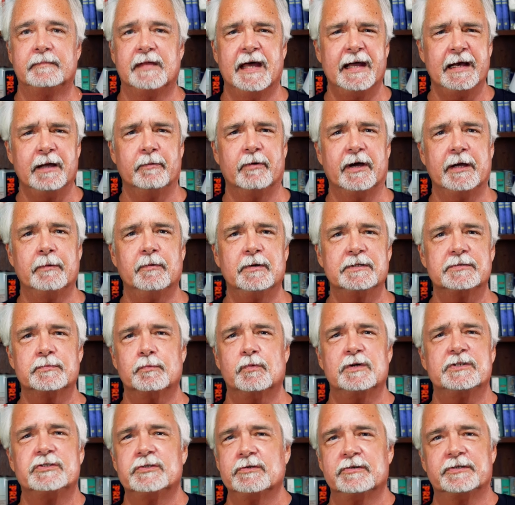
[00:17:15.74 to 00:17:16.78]
Anyway,
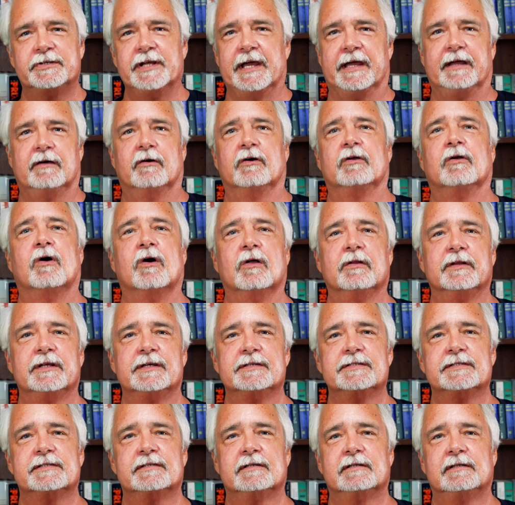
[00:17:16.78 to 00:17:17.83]
what's your take on all
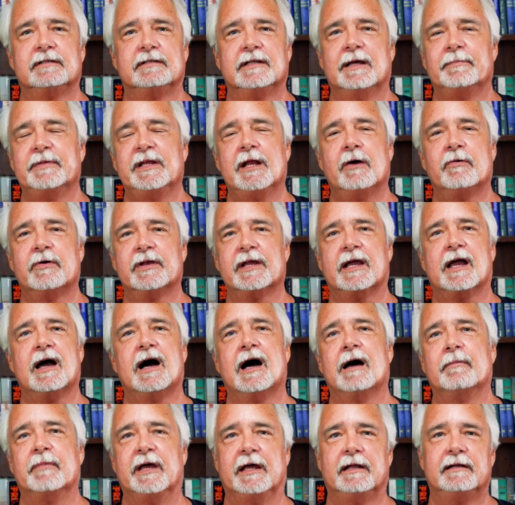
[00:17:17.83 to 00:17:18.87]
this? Let me know in a
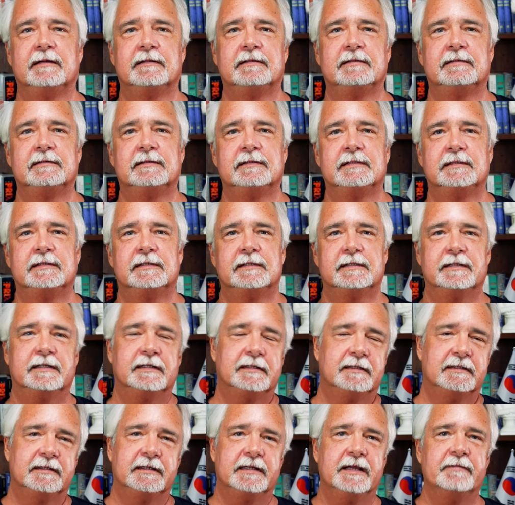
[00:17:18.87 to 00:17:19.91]
comment.
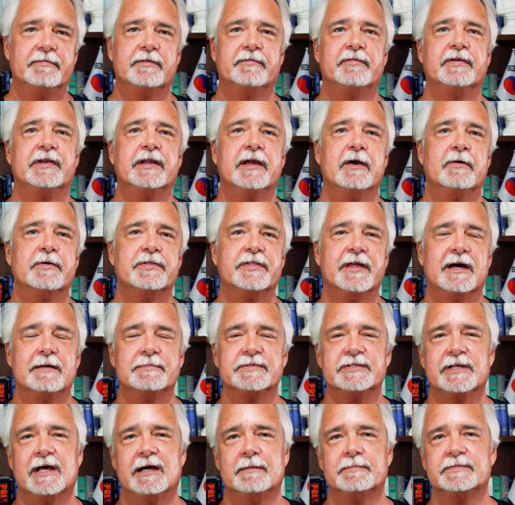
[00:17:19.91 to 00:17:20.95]
Give the video a
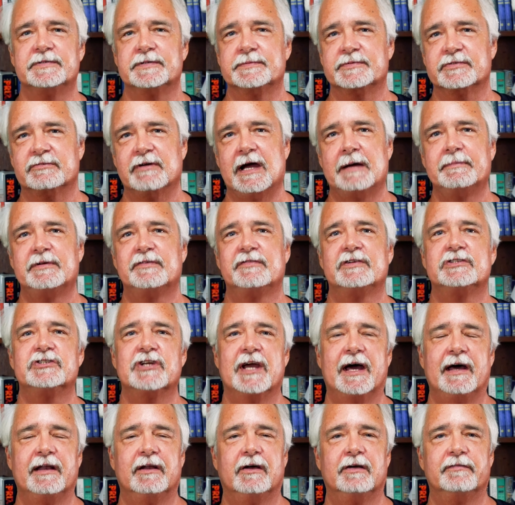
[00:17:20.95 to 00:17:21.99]
thumbs up. Subscribe to the
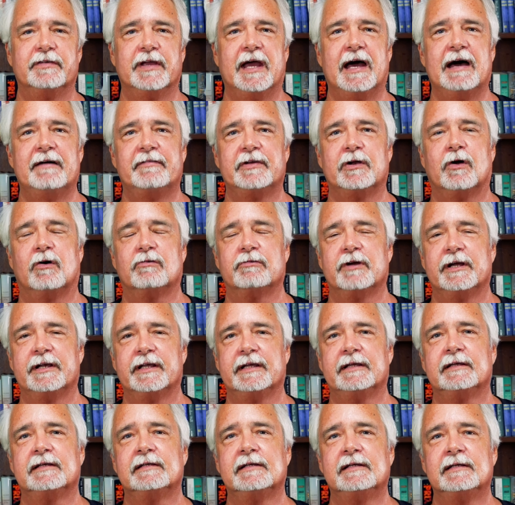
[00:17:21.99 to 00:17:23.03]
channel if you haven't
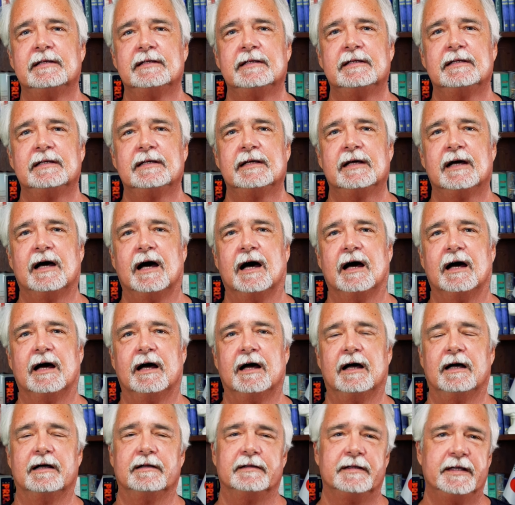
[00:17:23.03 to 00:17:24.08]
already.
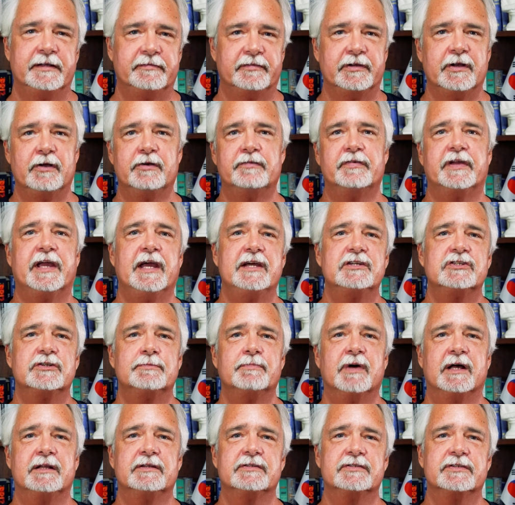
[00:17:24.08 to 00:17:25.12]
Hit the
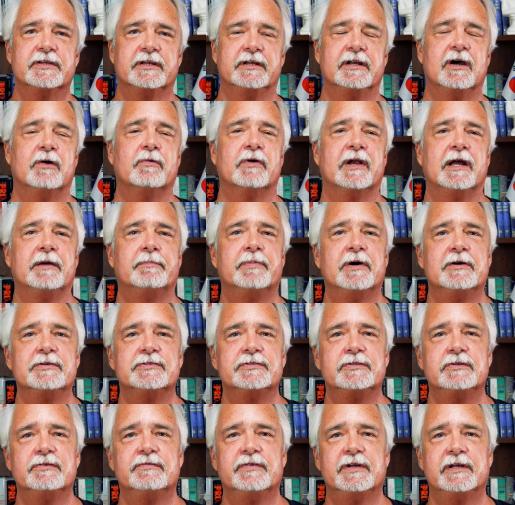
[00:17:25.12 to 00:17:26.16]
notification button so you know when I
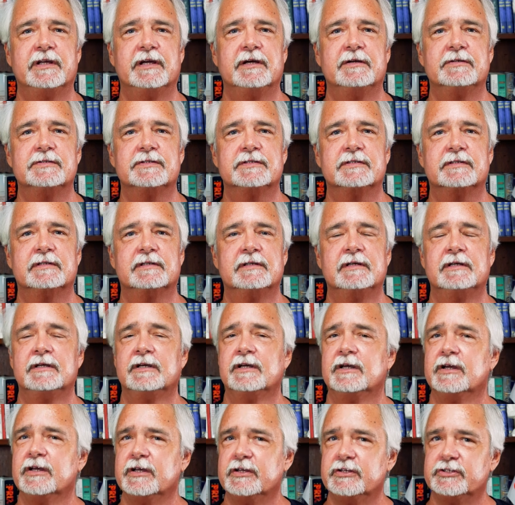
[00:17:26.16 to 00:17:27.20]
post new videos.
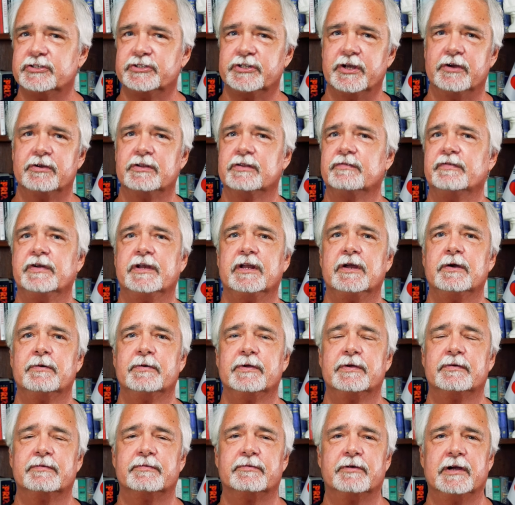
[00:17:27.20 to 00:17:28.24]
Share the video
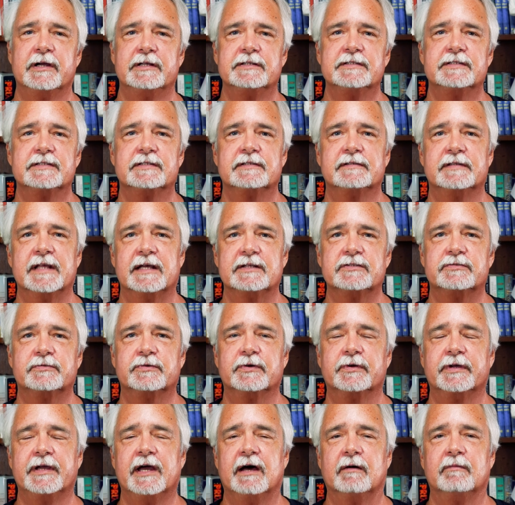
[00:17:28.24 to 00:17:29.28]
with your friends. That's
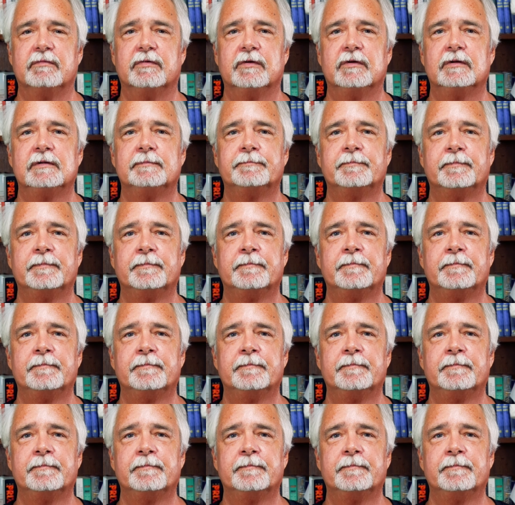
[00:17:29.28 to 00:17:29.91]
really helpful.